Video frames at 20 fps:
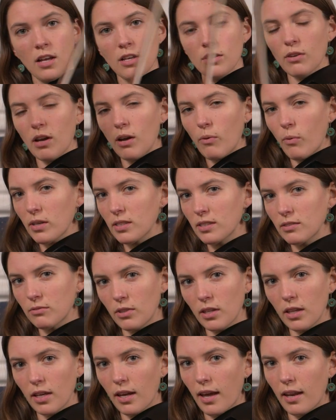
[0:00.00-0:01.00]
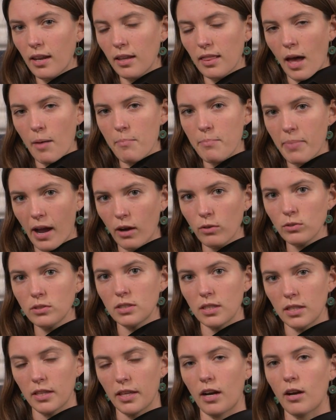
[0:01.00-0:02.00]
So I wasn't really getting that
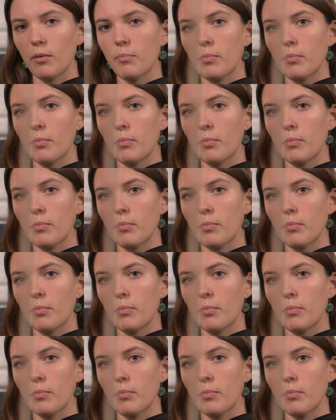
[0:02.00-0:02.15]
bouncy there,